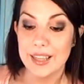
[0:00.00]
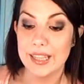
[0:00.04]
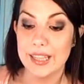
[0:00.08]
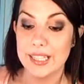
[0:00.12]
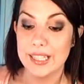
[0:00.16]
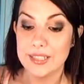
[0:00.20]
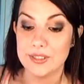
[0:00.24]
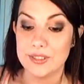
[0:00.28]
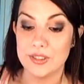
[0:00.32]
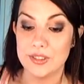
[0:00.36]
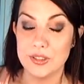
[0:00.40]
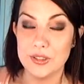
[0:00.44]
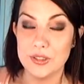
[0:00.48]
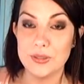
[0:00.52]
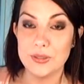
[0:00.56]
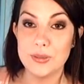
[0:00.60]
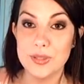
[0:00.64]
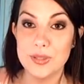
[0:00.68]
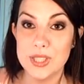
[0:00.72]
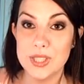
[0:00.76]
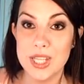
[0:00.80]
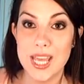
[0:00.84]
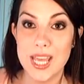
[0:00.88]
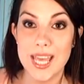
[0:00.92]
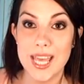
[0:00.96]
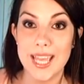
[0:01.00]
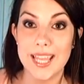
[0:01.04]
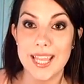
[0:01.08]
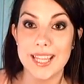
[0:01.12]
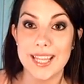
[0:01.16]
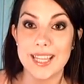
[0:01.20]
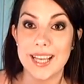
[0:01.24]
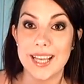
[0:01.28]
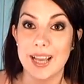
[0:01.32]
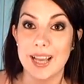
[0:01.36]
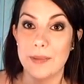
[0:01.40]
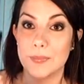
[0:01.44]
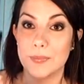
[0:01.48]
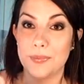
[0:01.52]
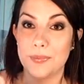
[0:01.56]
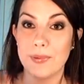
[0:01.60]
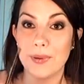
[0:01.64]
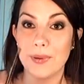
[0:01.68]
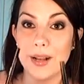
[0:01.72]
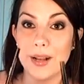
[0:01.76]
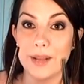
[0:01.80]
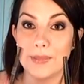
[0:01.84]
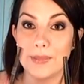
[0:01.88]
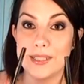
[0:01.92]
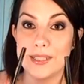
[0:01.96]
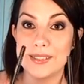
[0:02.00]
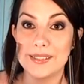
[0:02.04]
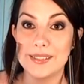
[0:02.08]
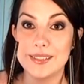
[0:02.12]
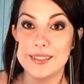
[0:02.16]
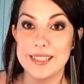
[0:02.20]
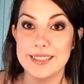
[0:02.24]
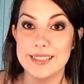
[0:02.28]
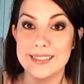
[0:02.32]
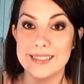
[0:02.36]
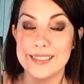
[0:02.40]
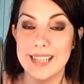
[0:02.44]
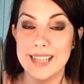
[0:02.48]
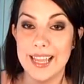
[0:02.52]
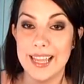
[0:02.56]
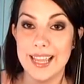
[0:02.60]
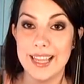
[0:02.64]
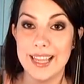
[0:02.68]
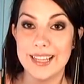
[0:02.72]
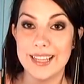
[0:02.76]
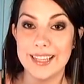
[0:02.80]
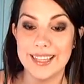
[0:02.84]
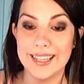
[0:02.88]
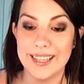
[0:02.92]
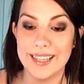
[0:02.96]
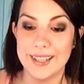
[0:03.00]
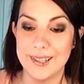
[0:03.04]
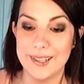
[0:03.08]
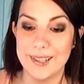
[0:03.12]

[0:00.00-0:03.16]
These do stay. I promise they stay.